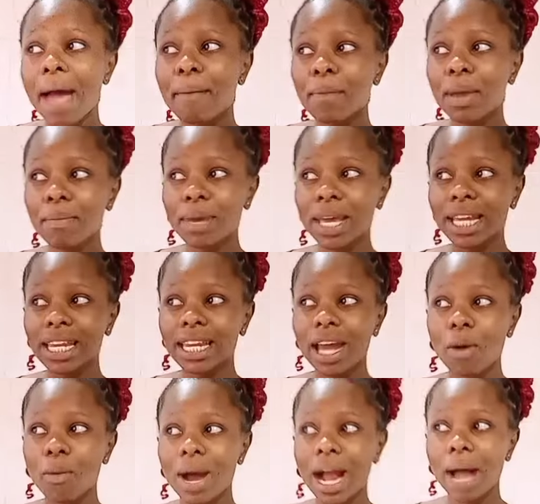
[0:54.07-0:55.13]
mimi
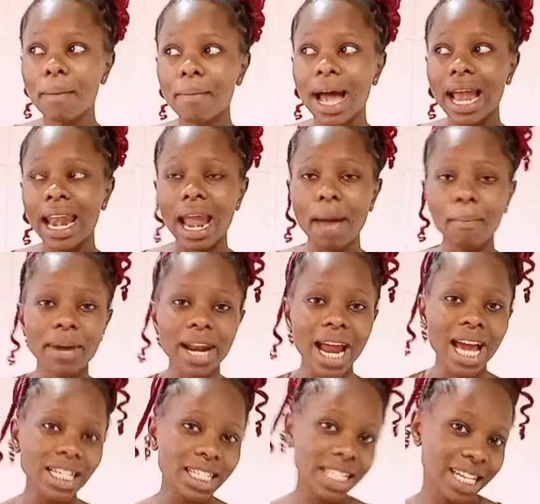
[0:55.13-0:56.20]
ninakuwa kama a lab
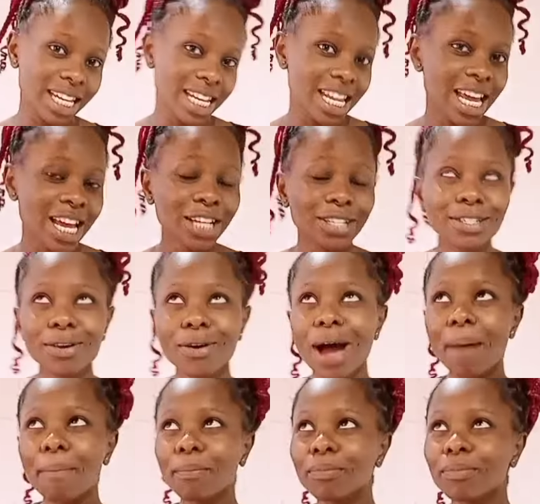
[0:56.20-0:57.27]
rat. So
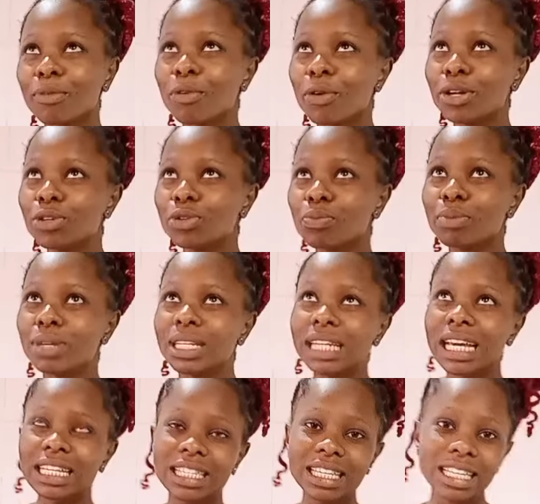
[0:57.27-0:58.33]
I'm going to be
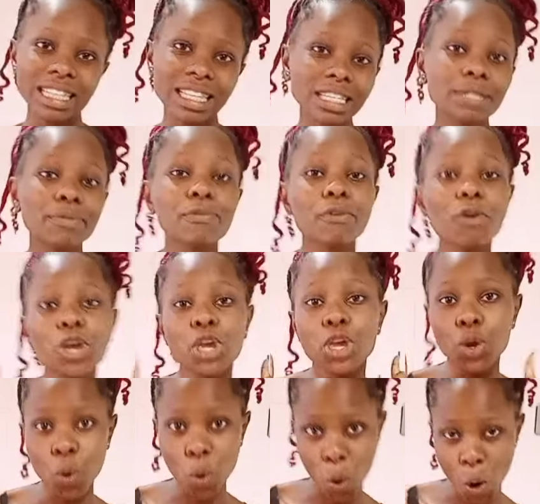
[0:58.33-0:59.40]
testing this for
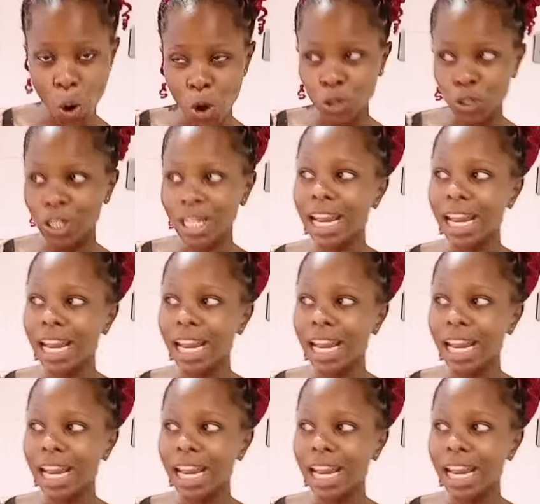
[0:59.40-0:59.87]
you so